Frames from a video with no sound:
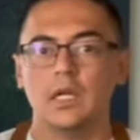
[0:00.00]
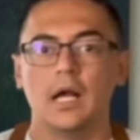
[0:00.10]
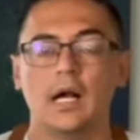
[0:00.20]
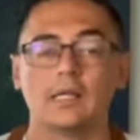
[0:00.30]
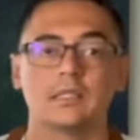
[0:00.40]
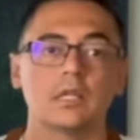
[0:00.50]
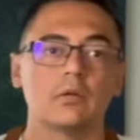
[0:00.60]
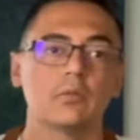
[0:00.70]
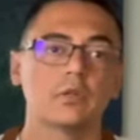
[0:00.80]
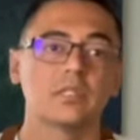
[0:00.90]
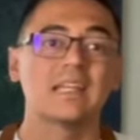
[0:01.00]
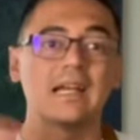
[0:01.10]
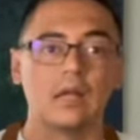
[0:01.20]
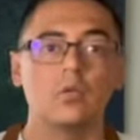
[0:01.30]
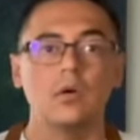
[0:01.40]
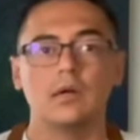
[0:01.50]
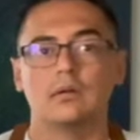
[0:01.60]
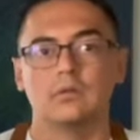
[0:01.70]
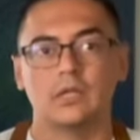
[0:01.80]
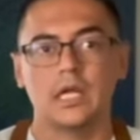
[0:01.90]
And instead of using Kahlua,
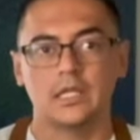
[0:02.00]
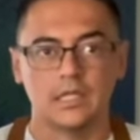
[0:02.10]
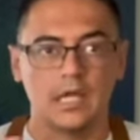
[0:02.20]
that